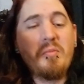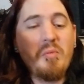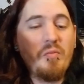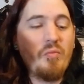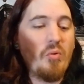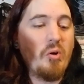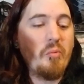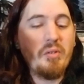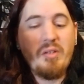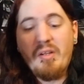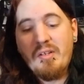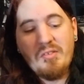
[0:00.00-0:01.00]
before
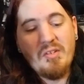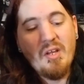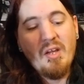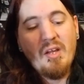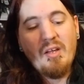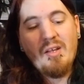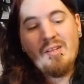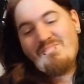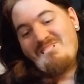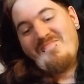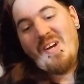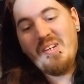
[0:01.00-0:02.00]
because
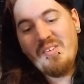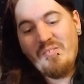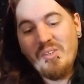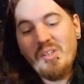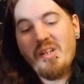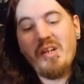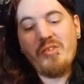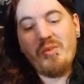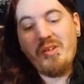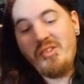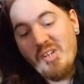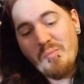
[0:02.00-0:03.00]
I didn't realize what
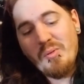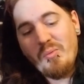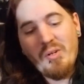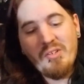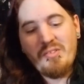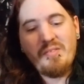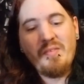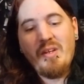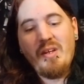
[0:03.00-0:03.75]
a gem it was,